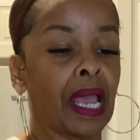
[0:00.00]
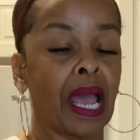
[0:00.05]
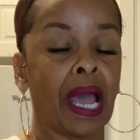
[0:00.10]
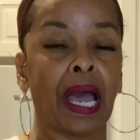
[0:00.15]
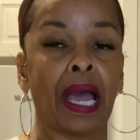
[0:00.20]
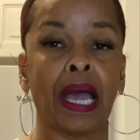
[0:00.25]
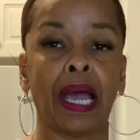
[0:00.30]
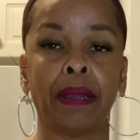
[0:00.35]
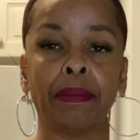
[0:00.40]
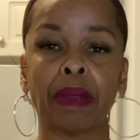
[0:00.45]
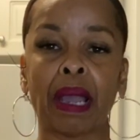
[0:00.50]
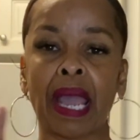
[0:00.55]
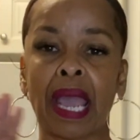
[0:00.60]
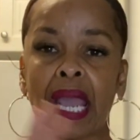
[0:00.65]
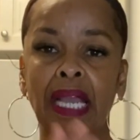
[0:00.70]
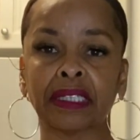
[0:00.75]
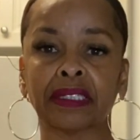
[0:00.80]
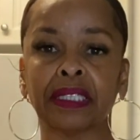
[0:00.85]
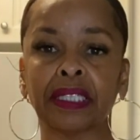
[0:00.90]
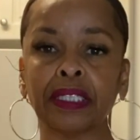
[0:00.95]
I
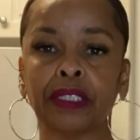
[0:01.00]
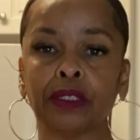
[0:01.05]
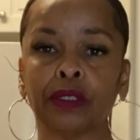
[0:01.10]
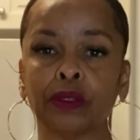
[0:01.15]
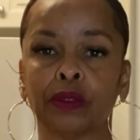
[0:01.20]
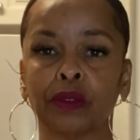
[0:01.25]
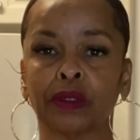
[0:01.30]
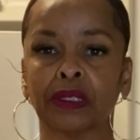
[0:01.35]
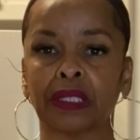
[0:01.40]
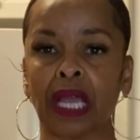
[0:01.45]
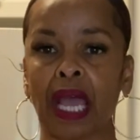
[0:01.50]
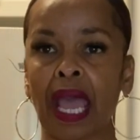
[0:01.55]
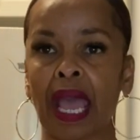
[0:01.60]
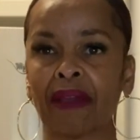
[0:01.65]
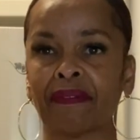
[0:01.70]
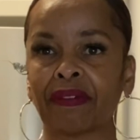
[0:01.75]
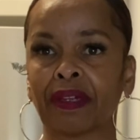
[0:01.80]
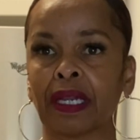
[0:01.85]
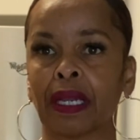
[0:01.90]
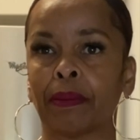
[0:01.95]
actually used a
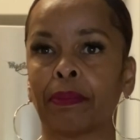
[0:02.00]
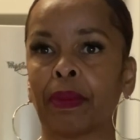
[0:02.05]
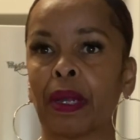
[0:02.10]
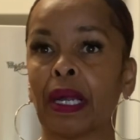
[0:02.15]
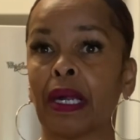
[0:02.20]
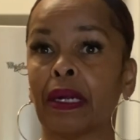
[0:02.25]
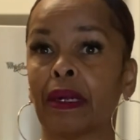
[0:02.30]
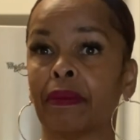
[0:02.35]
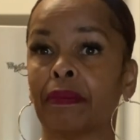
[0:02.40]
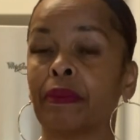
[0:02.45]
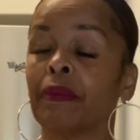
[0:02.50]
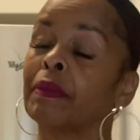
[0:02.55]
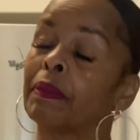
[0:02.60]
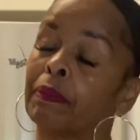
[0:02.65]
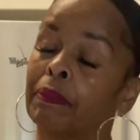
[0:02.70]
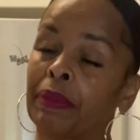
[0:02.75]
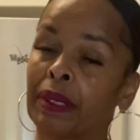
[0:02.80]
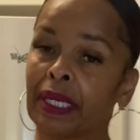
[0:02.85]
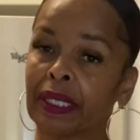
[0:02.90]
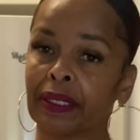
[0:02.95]
half a cup of
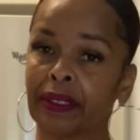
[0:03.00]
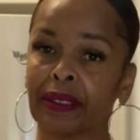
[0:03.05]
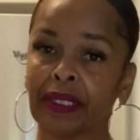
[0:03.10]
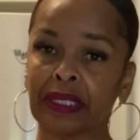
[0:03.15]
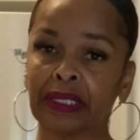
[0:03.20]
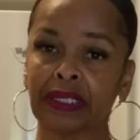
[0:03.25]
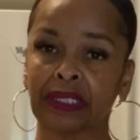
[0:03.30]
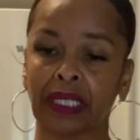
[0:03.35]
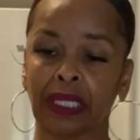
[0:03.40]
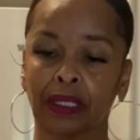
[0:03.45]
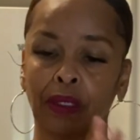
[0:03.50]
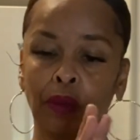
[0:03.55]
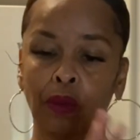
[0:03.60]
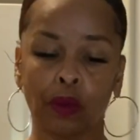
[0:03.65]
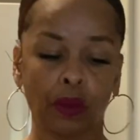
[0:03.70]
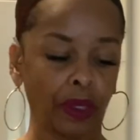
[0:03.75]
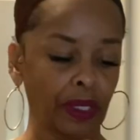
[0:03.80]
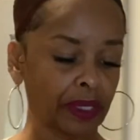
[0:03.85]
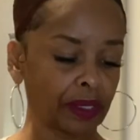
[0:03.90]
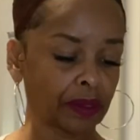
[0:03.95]
butter instead of
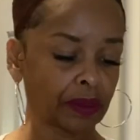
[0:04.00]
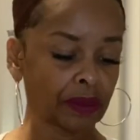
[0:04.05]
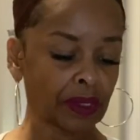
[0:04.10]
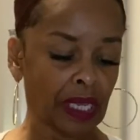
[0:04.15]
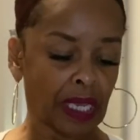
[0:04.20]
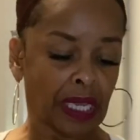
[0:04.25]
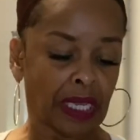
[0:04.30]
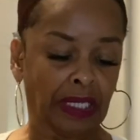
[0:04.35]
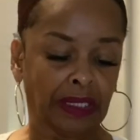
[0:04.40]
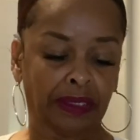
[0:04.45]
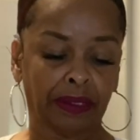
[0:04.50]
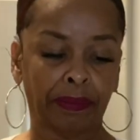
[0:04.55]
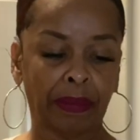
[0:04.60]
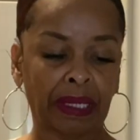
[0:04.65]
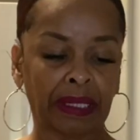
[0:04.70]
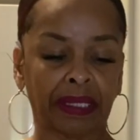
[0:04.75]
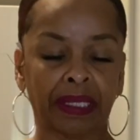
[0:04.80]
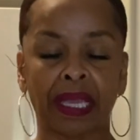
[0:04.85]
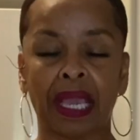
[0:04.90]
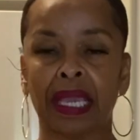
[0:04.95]
oil to make
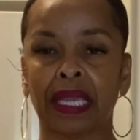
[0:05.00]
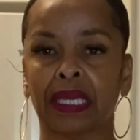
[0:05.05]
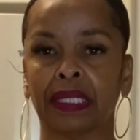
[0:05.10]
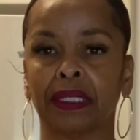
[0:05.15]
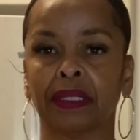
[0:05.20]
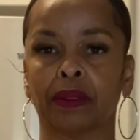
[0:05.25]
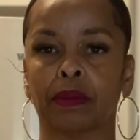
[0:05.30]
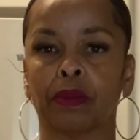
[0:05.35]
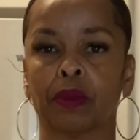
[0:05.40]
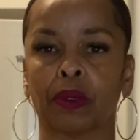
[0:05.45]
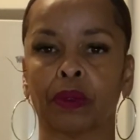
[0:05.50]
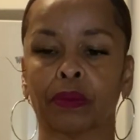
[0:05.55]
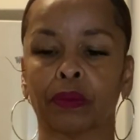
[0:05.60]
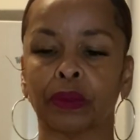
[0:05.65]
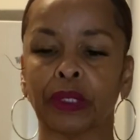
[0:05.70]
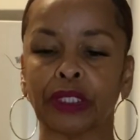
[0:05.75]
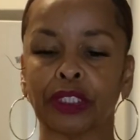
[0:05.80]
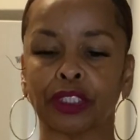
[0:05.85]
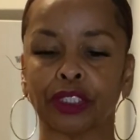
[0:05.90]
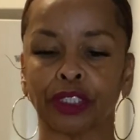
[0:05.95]
the cake a little more
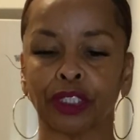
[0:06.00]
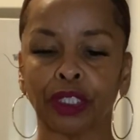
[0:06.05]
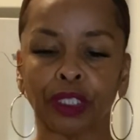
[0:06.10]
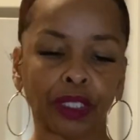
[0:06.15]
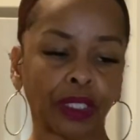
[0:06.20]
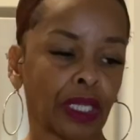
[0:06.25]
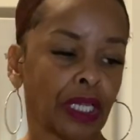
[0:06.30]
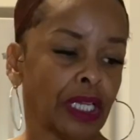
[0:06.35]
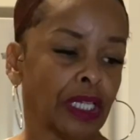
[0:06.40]
richer.